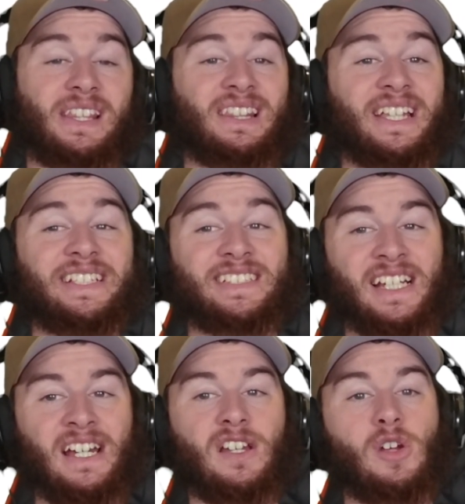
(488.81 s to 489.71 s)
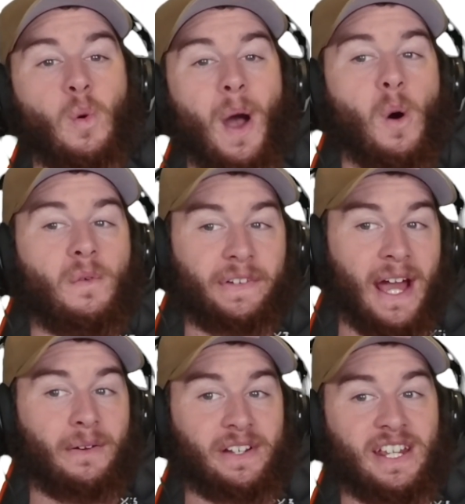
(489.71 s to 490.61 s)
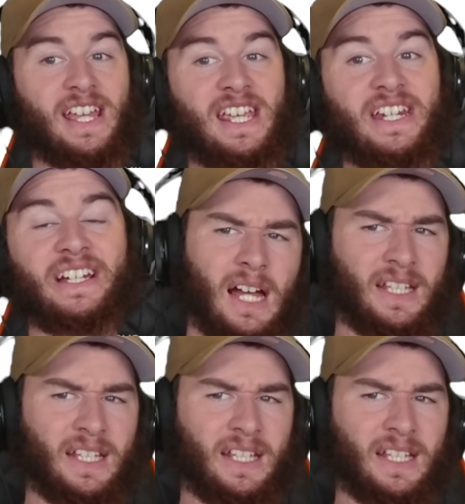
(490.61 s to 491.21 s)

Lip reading: at least 12 guaranteed.